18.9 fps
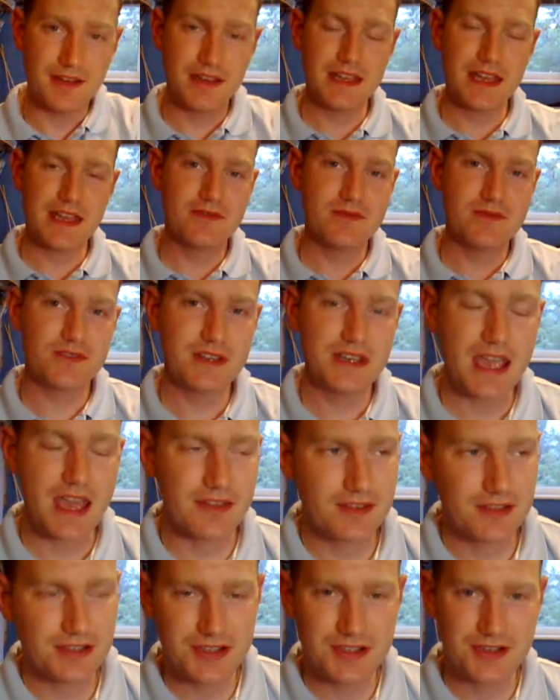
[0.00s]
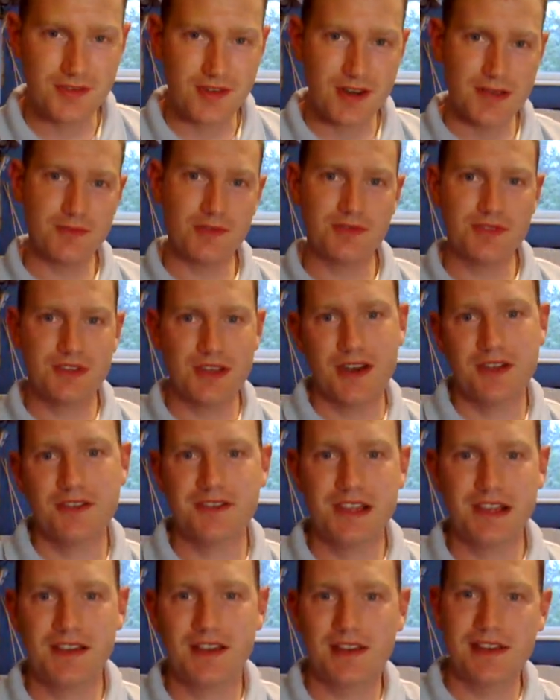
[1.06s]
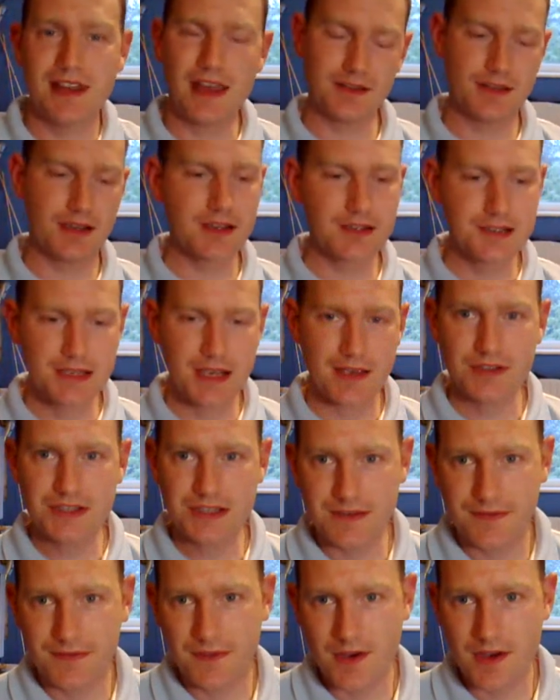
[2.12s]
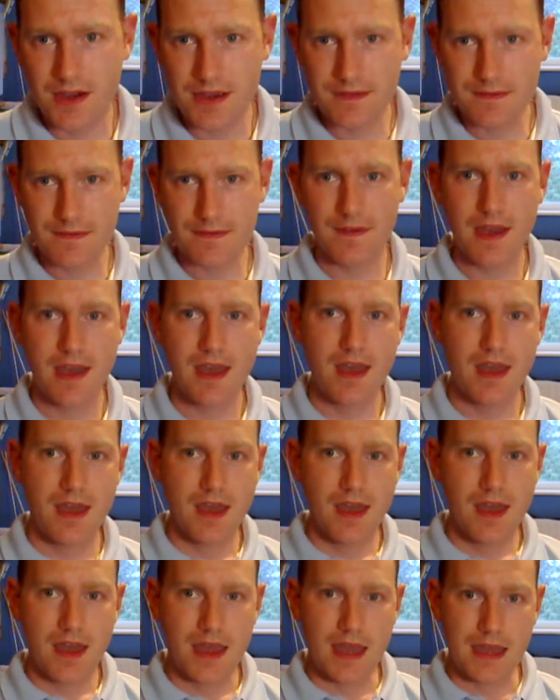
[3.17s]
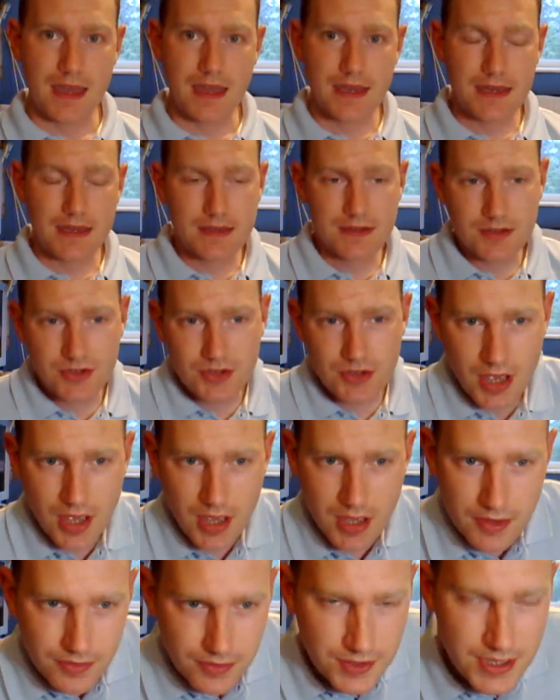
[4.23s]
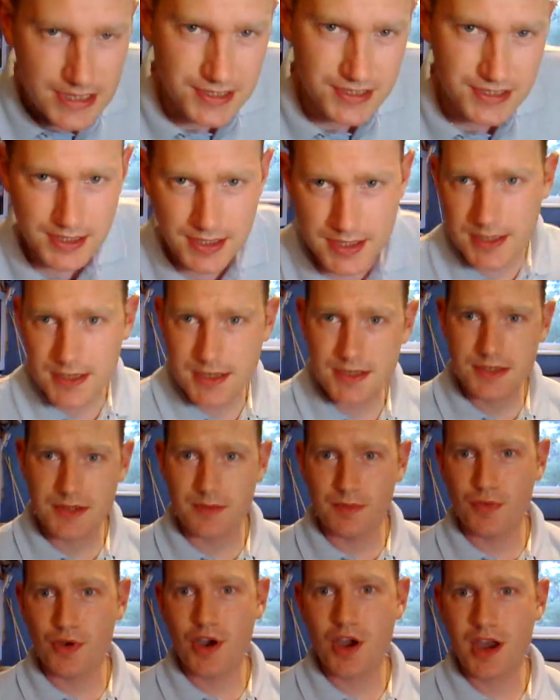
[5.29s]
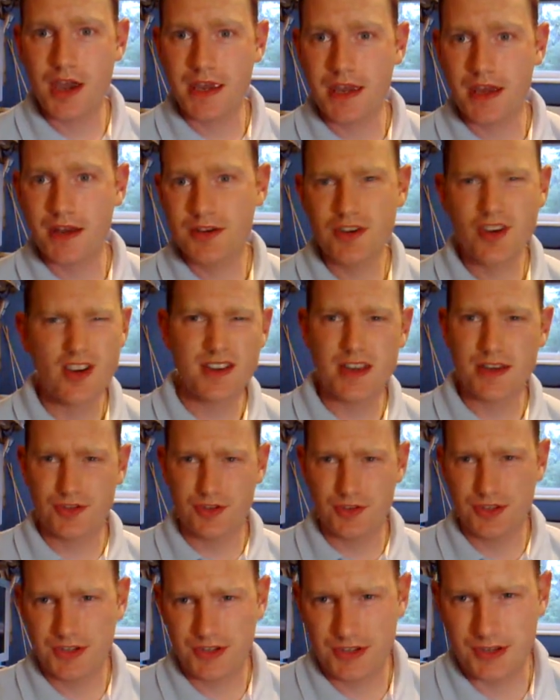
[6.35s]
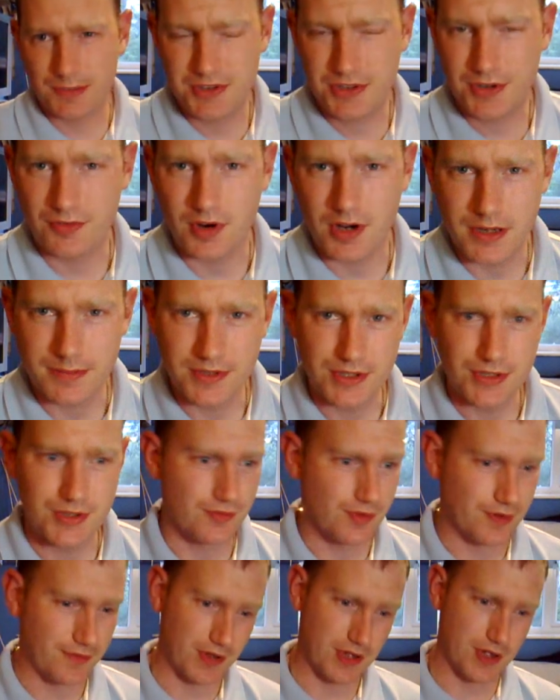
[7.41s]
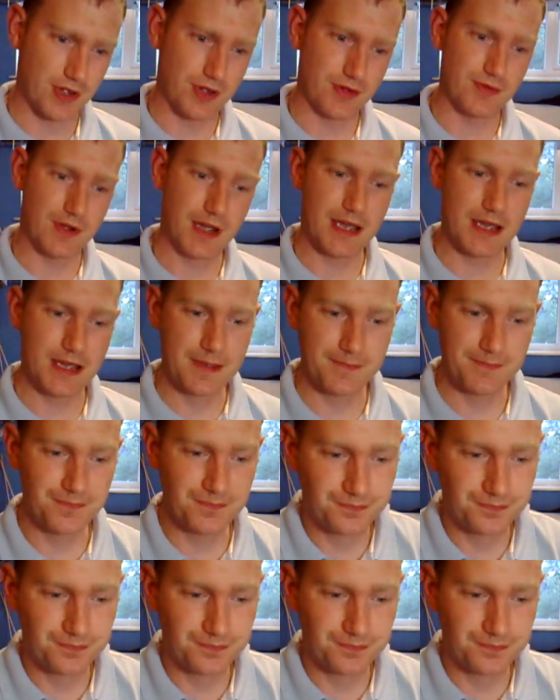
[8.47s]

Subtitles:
Hello there everybody, this is Graham, also known as the Collector 75, and this is my 900 subscribers review.